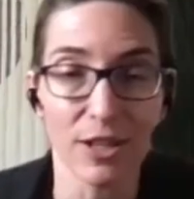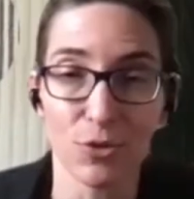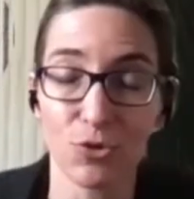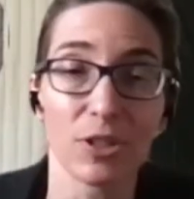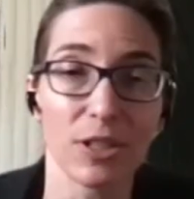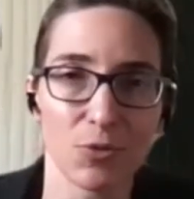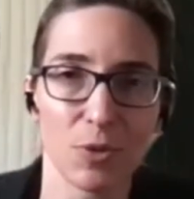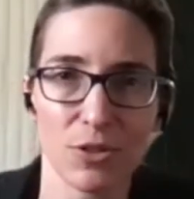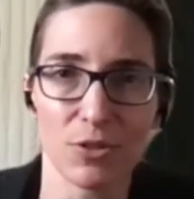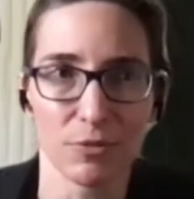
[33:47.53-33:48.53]
Usually it's
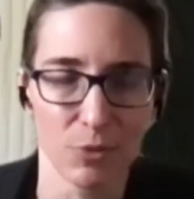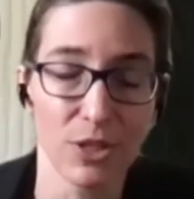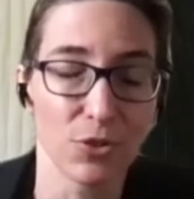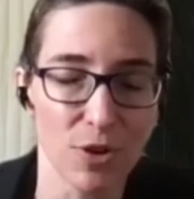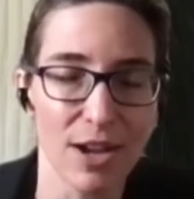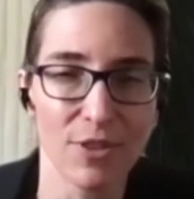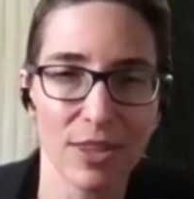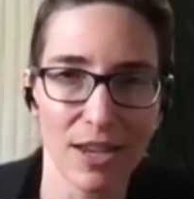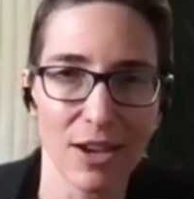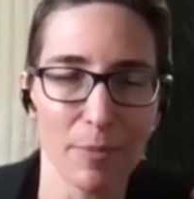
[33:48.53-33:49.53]
when you're when you're driving,
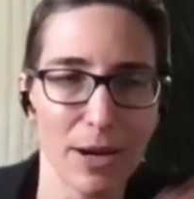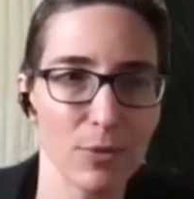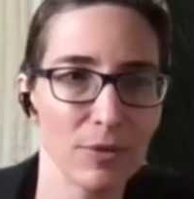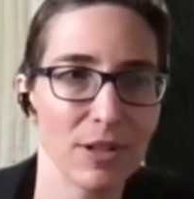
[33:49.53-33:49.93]
they come out.